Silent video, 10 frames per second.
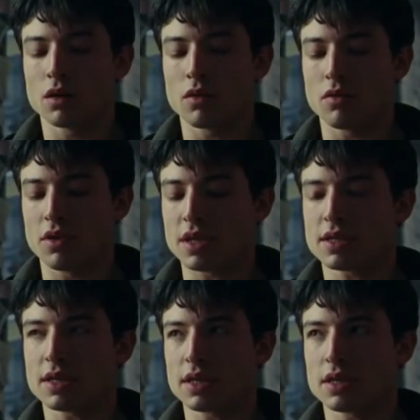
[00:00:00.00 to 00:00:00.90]
it to be
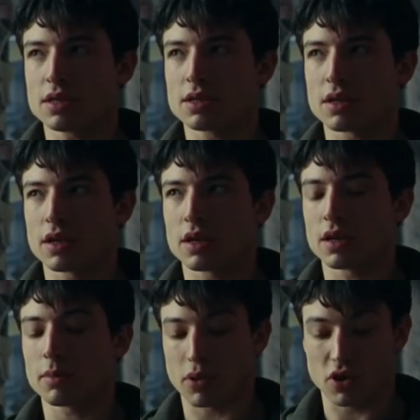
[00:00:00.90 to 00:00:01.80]
one of DC's
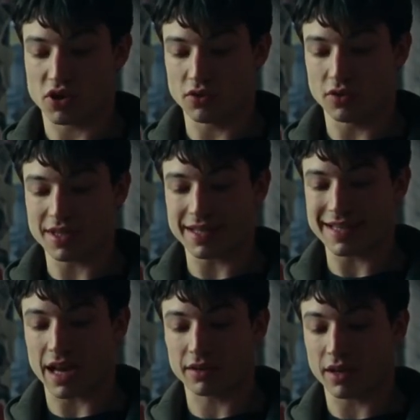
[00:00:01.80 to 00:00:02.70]
best theatrical efforts.